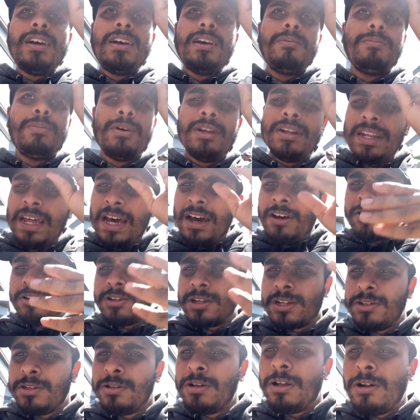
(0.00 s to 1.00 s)
But now you
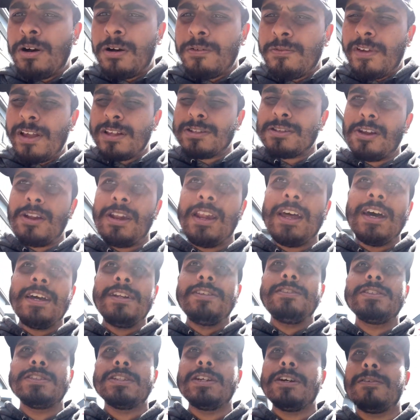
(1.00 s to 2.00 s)
can do a lot of things
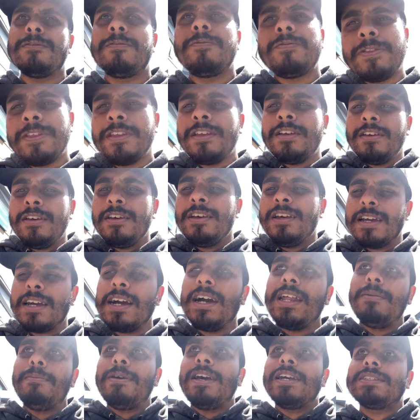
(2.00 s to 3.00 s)
online, so it
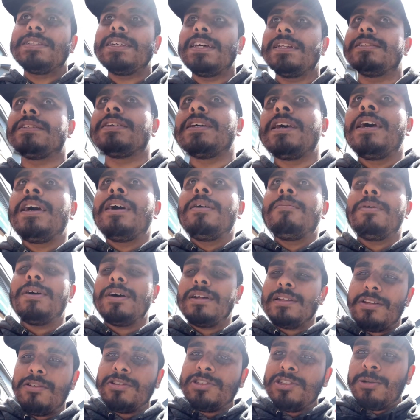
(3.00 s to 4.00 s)
kind of makes sense. But
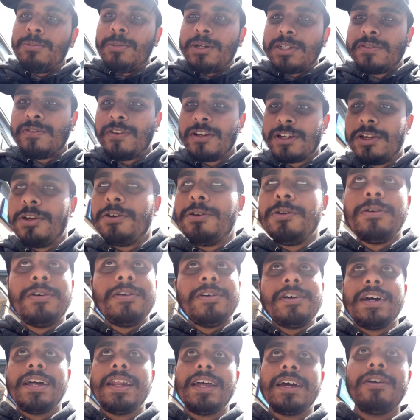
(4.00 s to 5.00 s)
there was not much of a queue,
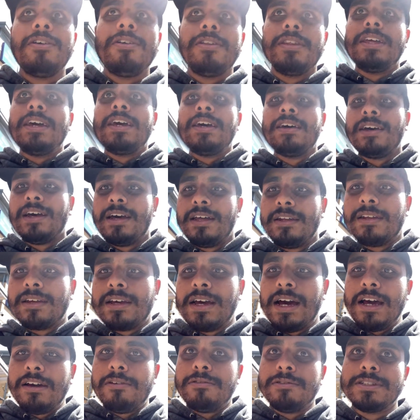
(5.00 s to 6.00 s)
and I got there, and the
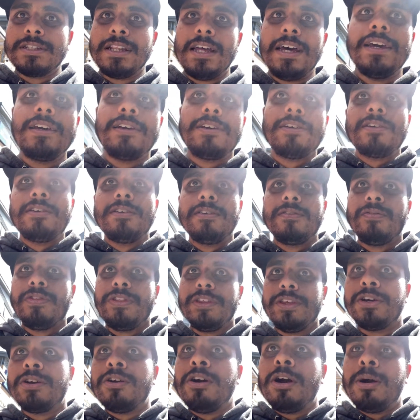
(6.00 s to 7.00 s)
guy was like,
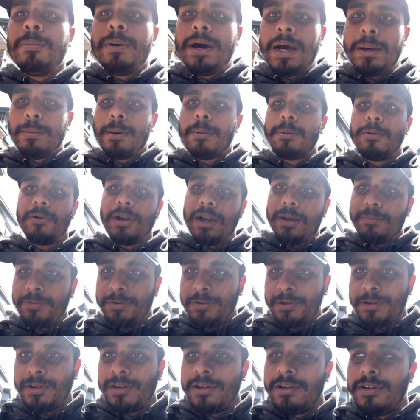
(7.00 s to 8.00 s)
you got to buy bubble wrap.
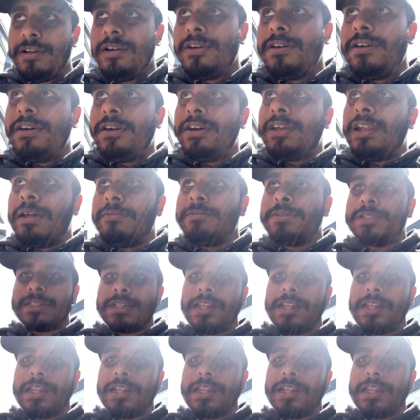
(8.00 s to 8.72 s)
And I'm just